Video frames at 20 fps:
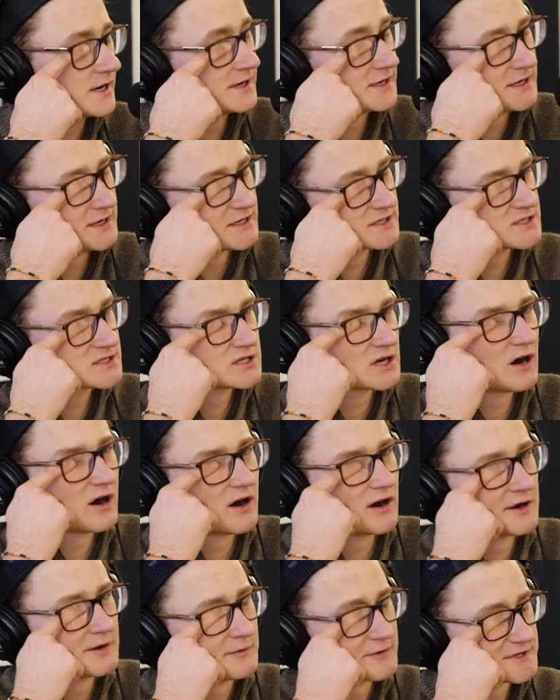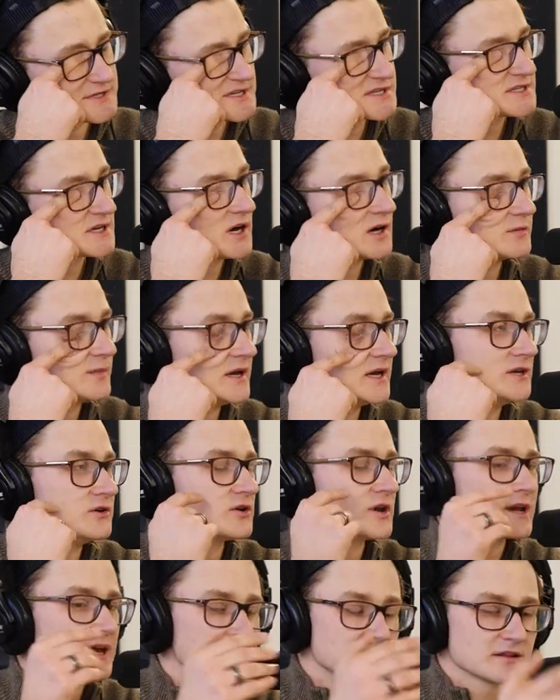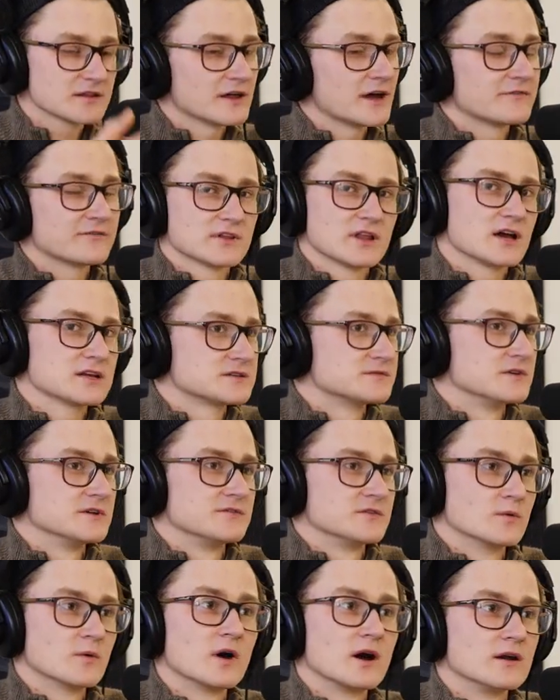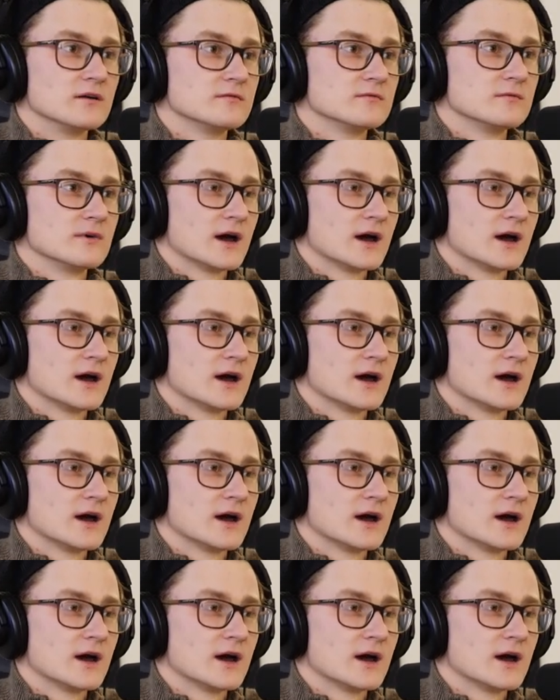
on in a song, and what does a song mean? You could get into that philosophy if you want.